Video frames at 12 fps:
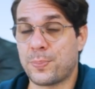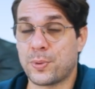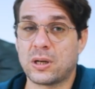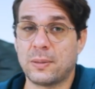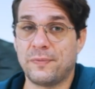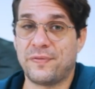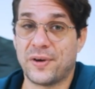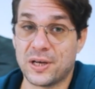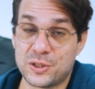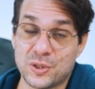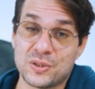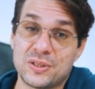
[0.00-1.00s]
program
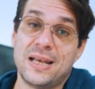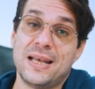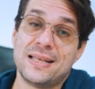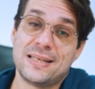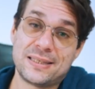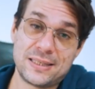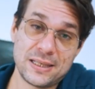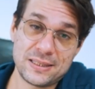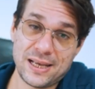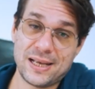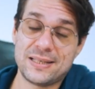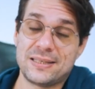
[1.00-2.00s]
functions such
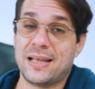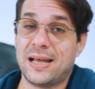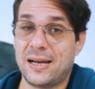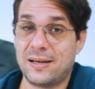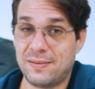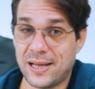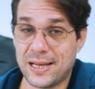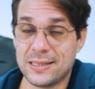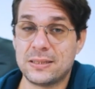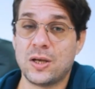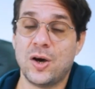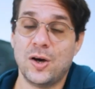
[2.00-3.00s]
as
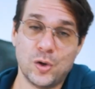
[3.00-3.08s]
arrays,